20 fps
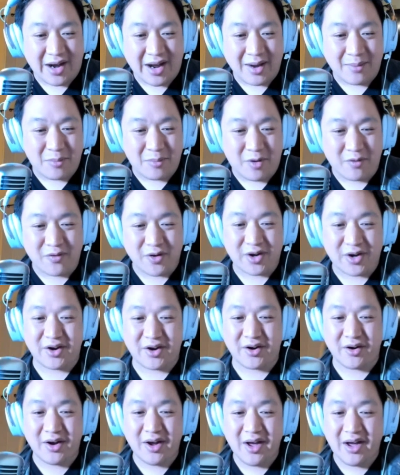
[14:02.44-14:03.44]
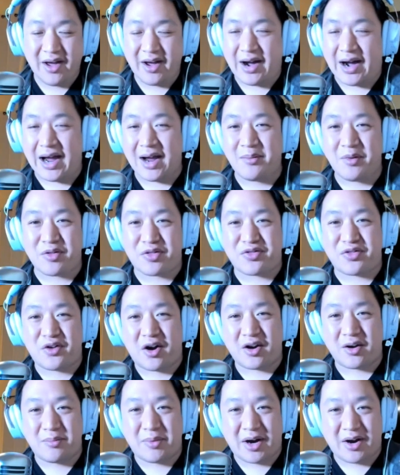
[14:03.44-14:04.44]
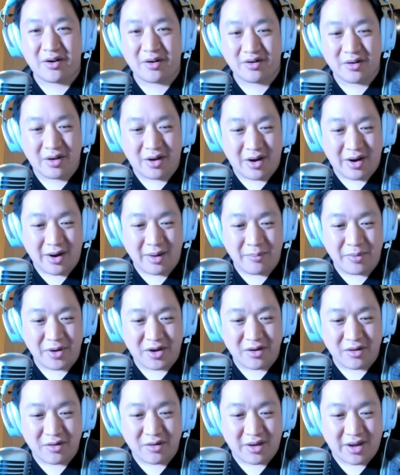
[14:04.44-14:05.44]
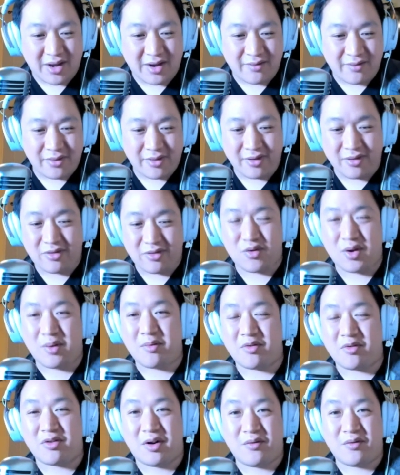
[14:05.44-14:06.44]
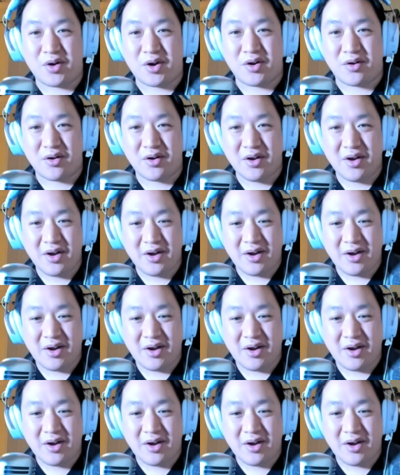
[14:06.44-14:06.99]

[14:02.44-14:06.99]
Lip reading: am over here. I almost thought about because I have the streaming software here.